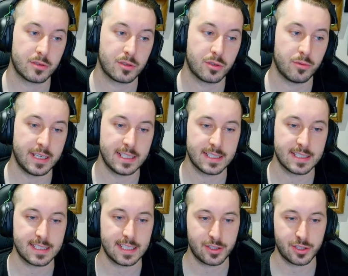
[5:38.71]
queen to
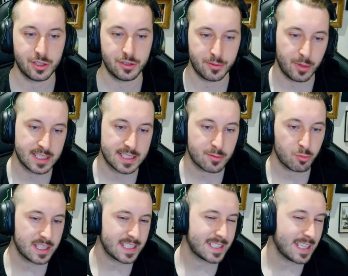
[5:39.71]
c2. It's
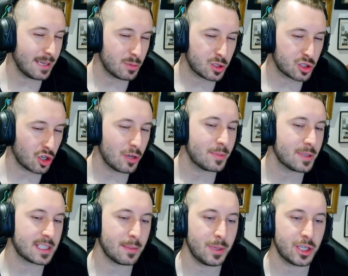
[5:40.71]
with the same scope as
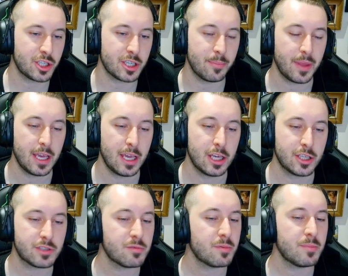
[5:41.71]
the bishop,
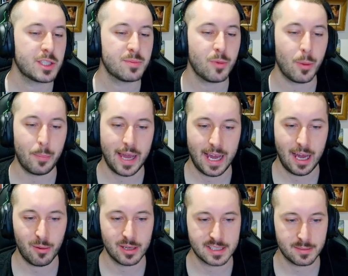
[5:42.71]
just with much more
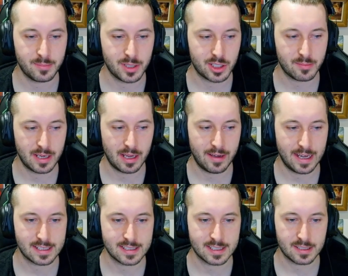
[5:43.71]
power as the bishop now
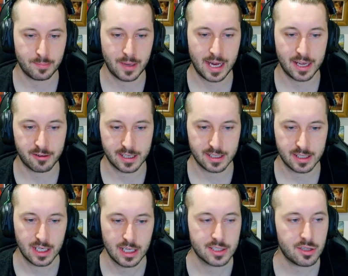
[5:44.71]
acts as a battery.
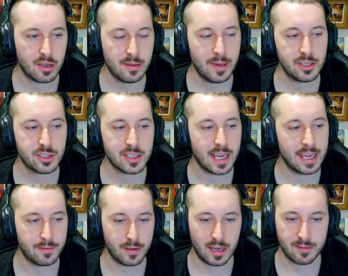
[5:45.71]
So imagine
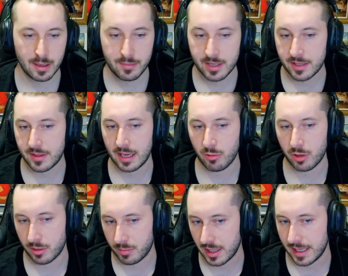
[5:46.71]
a5. Maybe they want
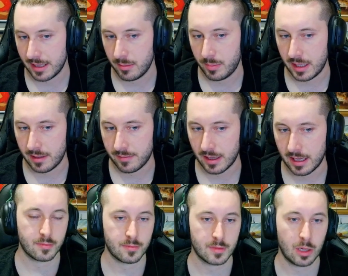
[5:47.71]
to play
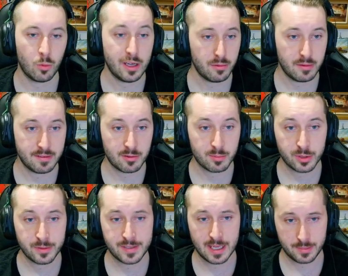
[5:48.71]
b5. Well, we've
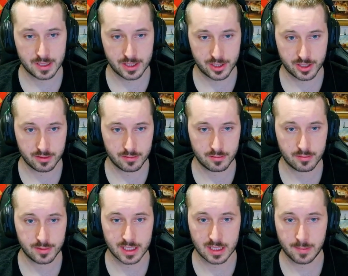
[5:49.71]
improved our position
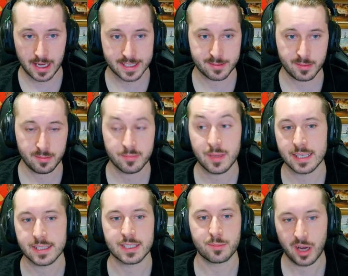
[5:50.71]
to the maximum,
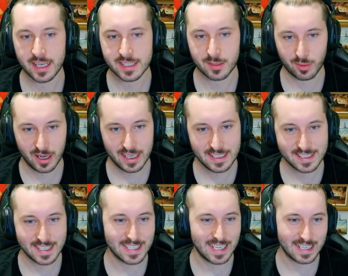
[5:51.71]
and surprise, surprise,
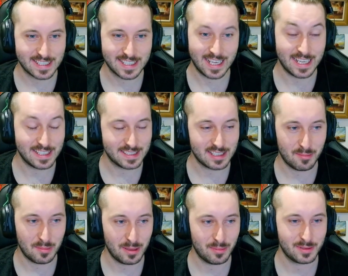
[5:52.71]
a tactic has
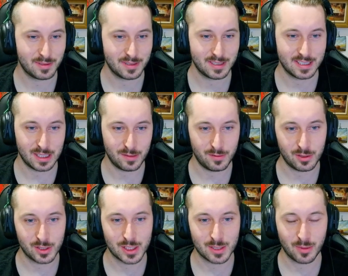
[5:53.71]
come up. See if you
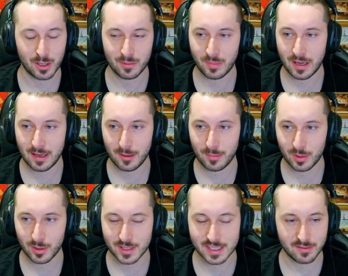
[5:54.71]
can spot it by
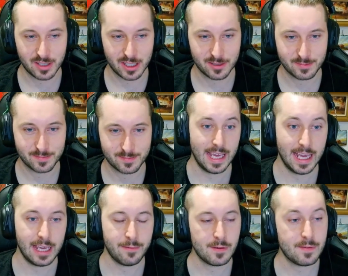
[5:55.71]
pausing the video.
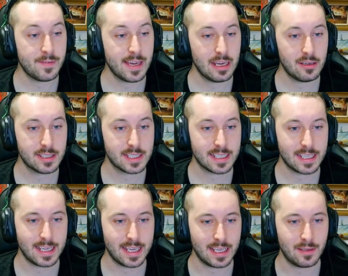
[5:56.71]
If you found
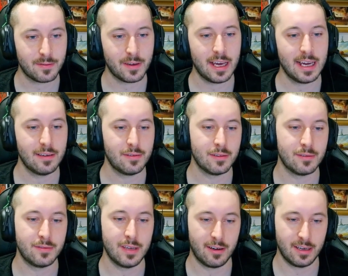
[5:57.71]
e5,
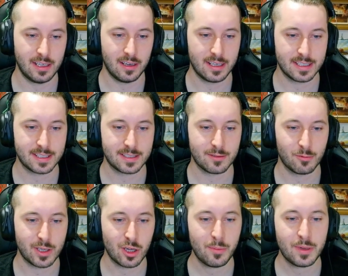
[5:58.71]
very nice.
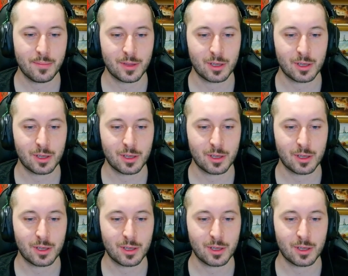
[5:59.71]
We open up the